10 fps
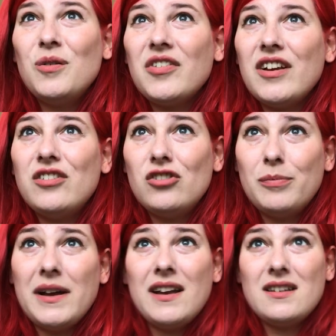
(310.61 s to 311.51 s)
What size is
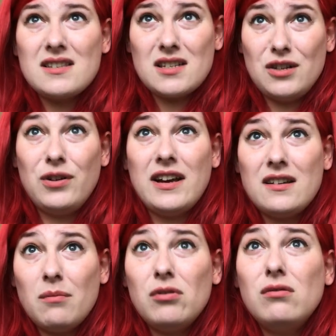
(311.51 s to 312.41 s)
your bed? It's a
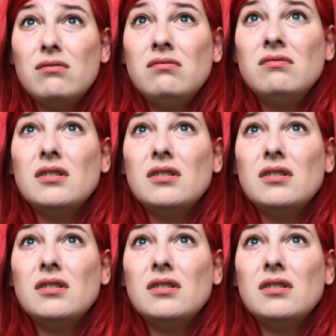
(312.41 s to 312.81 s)
UK double.